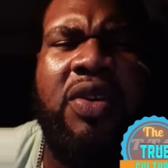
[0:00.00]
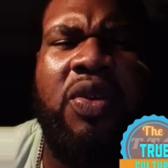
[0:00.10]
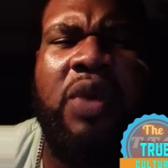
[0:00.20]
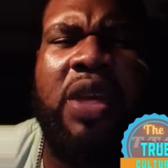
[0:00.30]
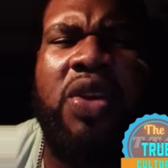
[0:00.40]

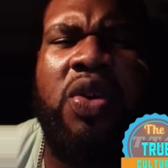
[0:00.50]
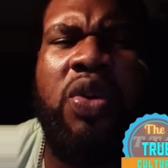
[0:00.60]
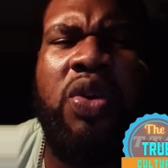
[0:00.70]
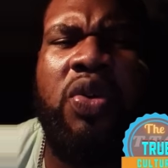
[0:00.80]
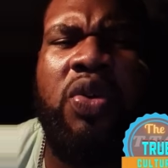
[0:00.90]
we
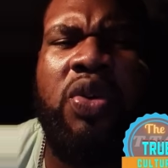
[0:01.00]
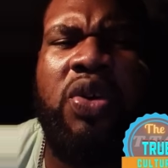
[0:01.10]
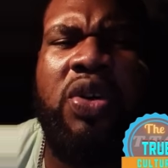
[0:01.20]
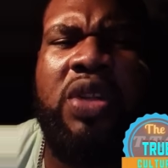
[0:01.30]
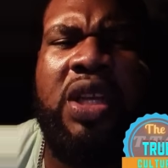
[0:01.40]
don't know
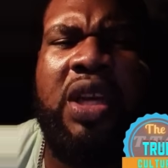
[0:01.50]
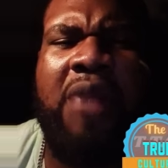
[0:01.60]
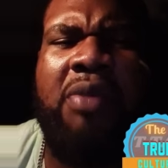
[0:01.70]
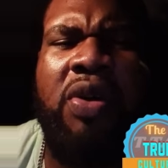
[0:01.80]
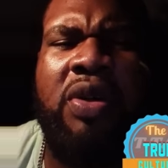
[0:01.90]
nothing
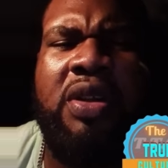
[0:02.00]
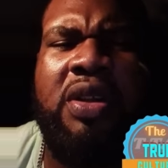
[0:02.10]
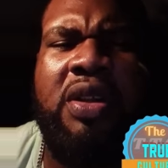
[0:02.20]
about